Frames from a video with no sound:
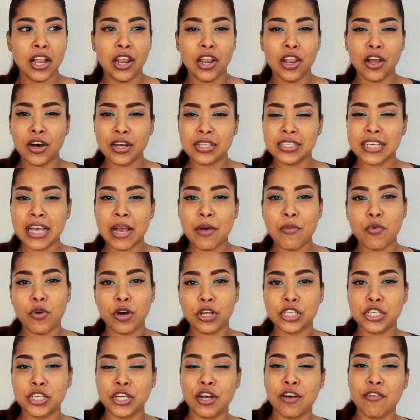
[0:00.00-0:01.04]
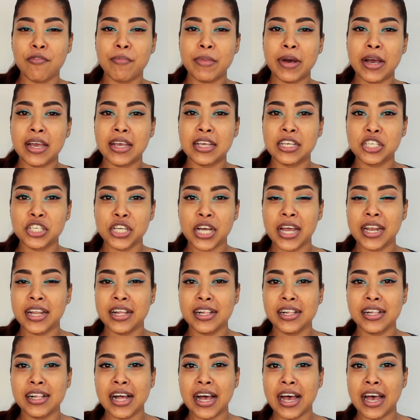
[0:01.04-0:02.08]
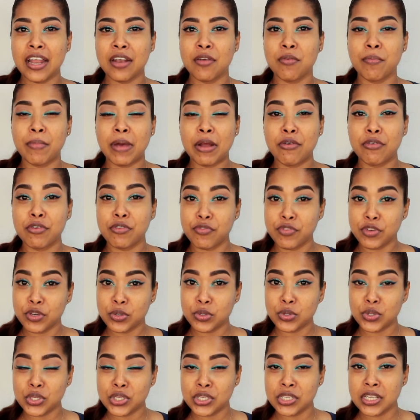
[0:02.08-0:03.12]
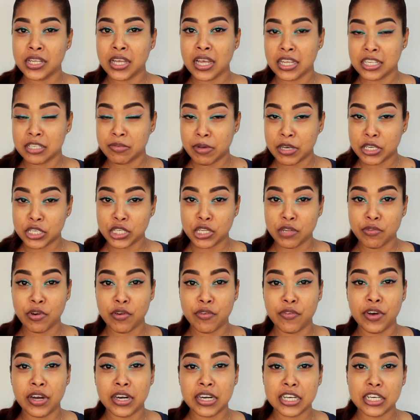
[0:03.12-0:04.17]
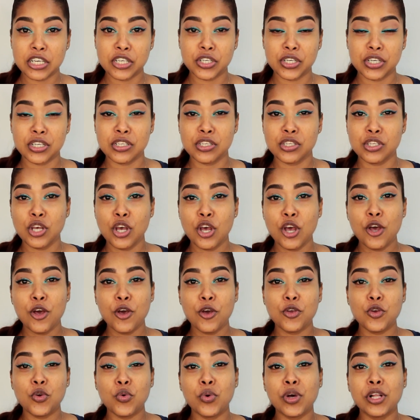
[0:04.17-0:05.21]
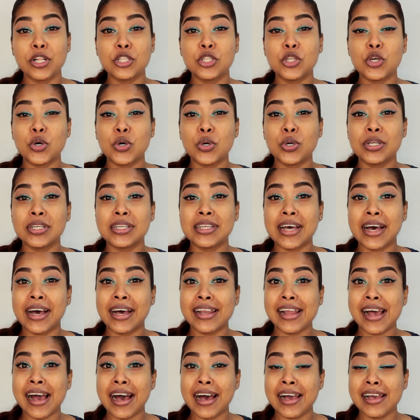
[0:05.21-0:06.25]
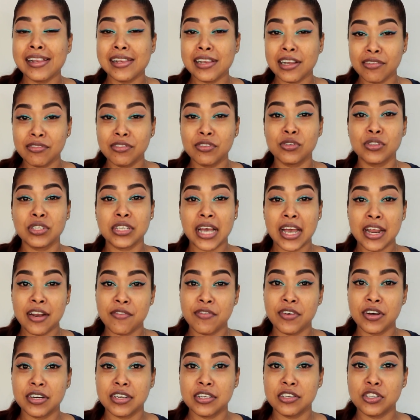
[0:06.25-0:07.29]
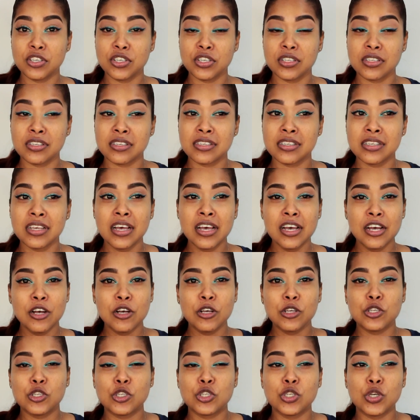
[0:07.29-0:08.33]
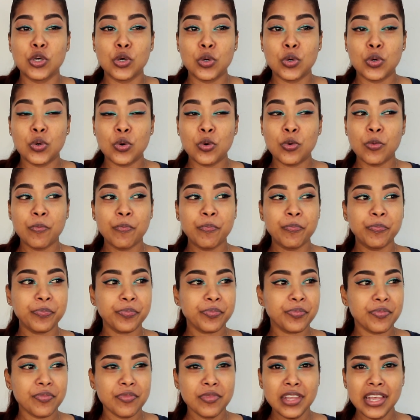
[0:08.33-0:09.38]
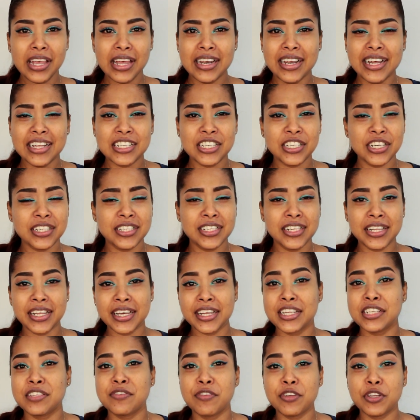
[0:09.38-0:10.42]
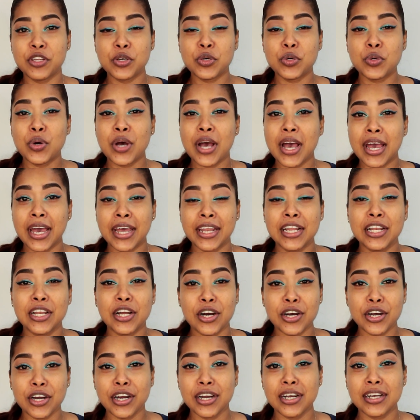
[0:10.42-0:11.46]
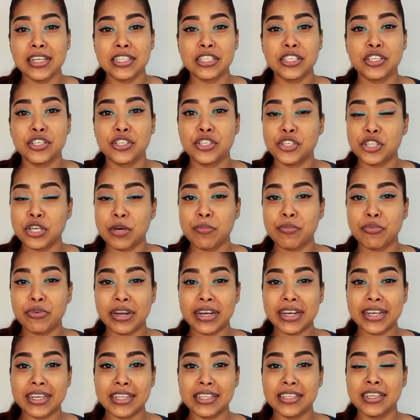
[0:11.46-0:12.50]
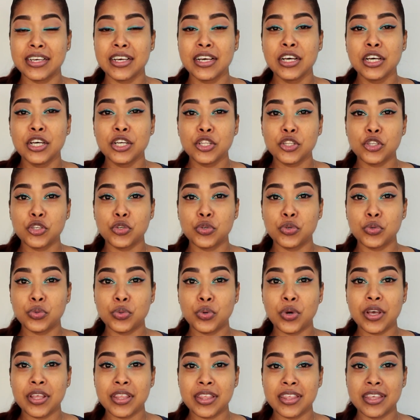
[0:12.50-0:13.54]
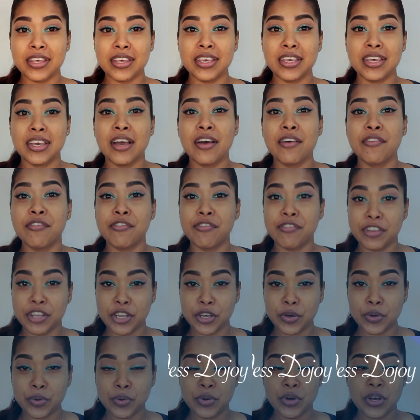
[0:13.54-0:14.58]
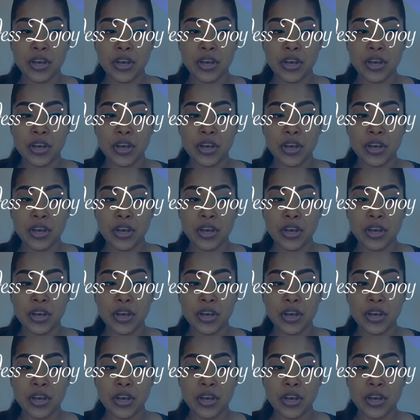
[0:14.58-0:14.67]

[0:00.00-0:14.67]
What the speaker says: long-time watcher of my channel and my reviews, especially for foundations, you will know that I love those kind of foundations. So let's not delay this video any longer. Let's just jump right into the video.